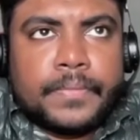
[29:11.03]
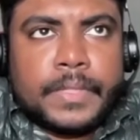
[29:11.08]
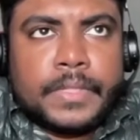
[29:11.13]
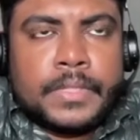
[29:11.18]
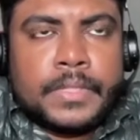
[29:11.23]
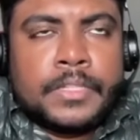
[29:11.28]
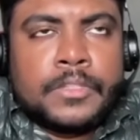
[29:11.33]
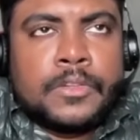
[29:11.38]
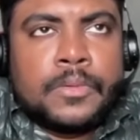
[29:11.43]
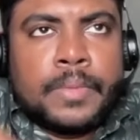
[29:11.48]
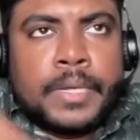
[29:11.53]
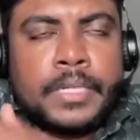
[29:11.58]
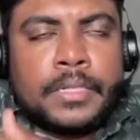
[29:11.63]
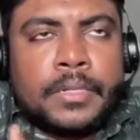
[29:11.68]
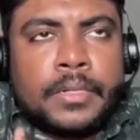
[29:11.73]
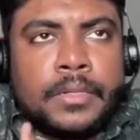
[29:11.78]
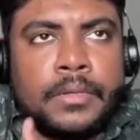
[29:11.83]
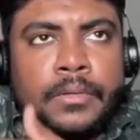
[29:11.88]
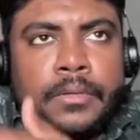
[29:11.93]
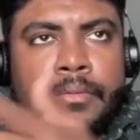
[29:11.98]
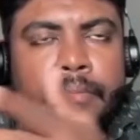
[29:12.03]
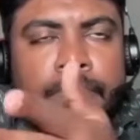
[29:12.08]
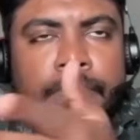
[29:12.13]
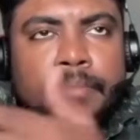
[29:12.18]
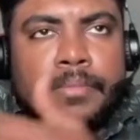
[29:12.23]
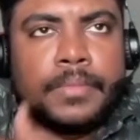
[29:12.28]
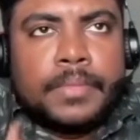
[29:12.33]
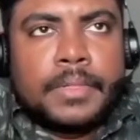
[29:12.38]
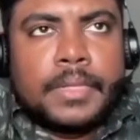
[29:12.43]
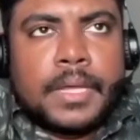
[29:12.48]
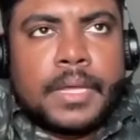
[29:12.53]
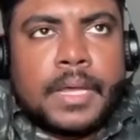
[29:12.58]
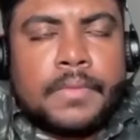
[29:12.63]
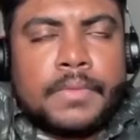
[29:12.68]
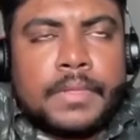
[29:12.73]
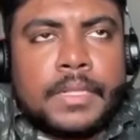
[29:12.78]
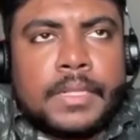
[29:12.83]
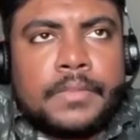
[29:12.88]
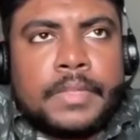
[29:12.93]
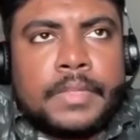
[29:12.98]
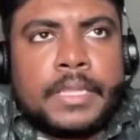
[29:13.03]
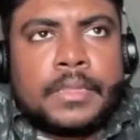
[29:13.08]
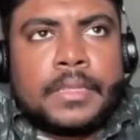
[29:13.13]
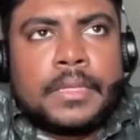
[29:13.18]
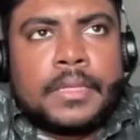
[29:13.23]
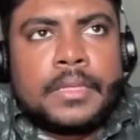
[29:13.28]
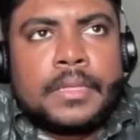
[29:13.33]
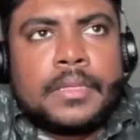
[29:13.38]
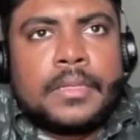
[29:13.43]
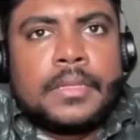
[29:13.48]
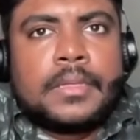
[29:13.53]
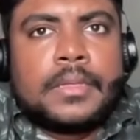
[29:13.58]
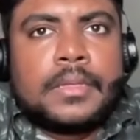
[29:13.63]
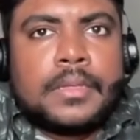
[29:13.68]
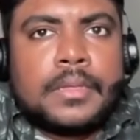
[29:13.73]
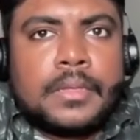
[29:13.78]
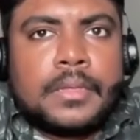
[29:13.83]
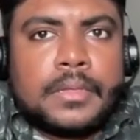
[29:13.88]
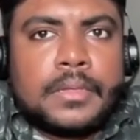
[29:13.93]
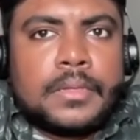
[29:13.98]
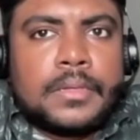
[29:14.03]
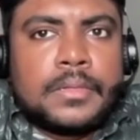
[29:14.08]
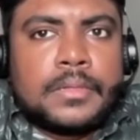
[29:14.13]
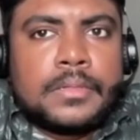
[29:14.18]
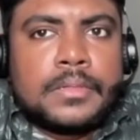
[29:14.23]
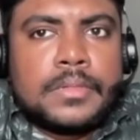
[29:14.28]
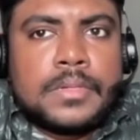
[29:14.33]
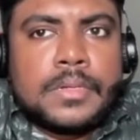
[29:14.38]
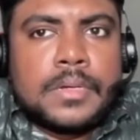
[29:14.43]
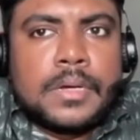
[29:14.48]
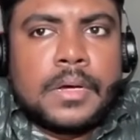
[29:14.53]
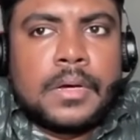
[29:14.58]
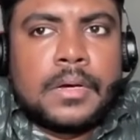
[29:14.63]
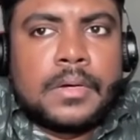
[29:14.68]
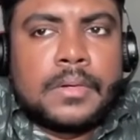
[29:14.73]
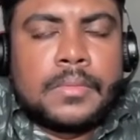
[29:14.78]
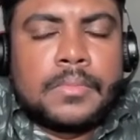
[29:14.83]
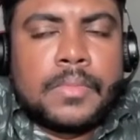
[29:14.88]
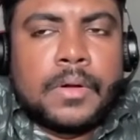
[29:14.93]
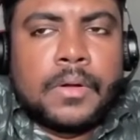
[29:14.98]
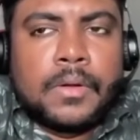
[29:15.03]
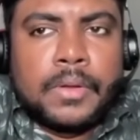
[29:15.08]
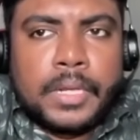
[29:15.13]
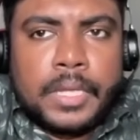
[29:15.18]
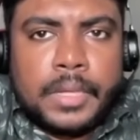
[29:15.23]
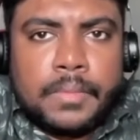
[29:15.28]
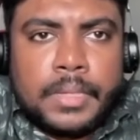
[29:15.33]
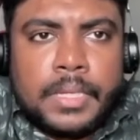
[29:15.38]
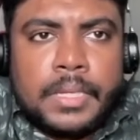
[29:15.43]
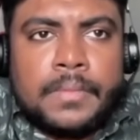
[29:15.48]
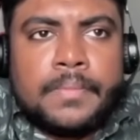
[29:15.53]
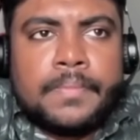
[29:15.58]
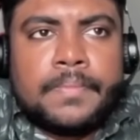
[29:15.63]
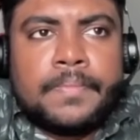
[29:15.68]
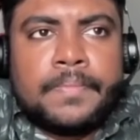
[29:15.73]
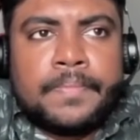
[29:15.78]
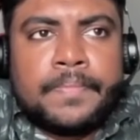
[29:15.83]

since you mentioned you have dealt with MongoDB,